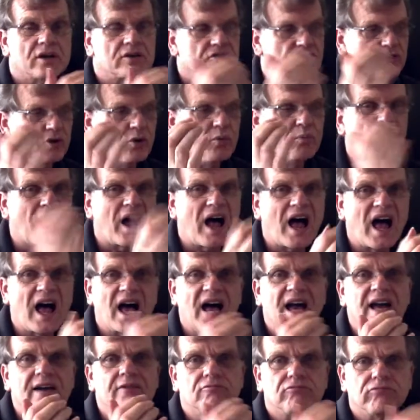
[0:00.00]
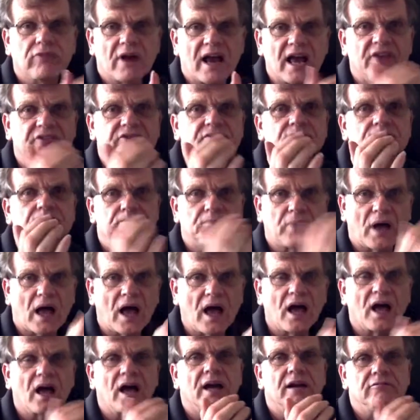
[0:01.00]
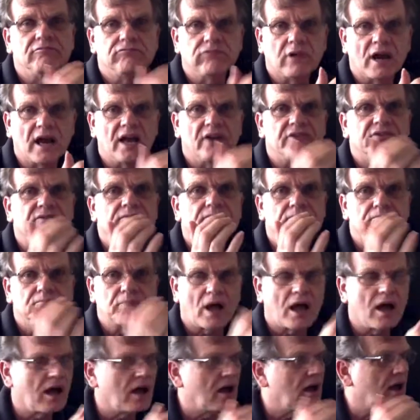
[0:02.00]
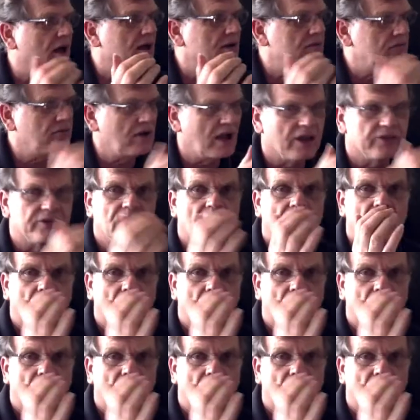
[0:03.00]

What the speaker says: So, pie, rest, pie, rest, pie, rest.